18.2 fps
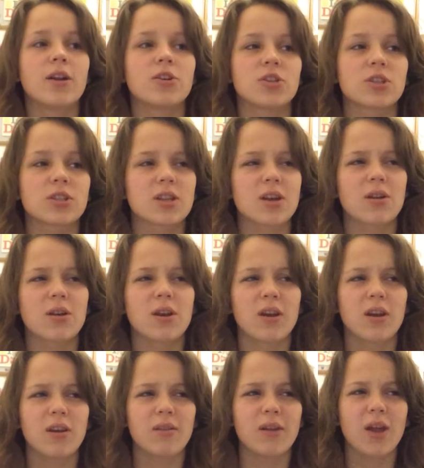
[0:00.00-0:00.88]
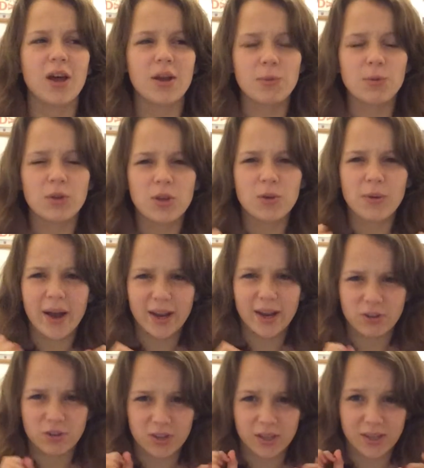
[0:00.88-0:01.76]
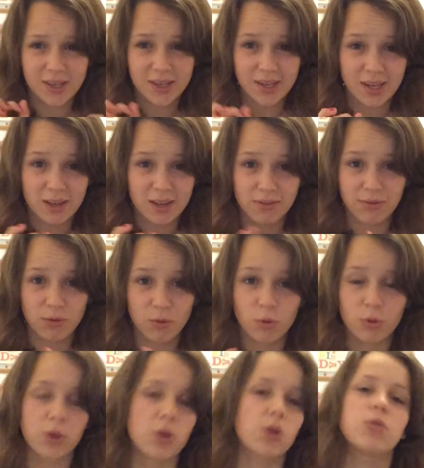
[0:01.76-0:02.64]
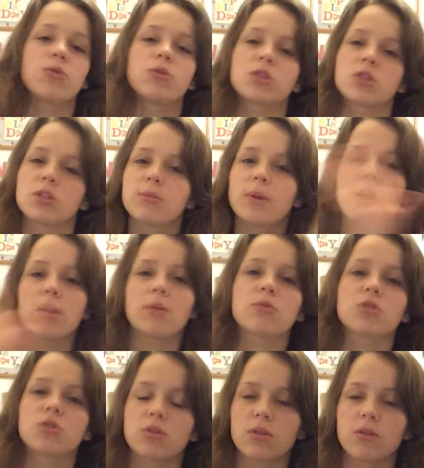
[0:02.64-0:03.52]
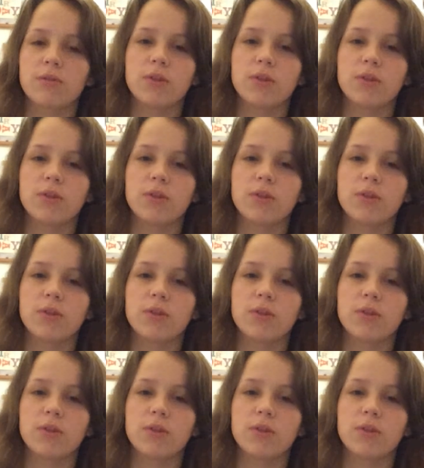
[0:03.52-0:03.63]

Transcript: just learn what you actually need for the course you may hope to do in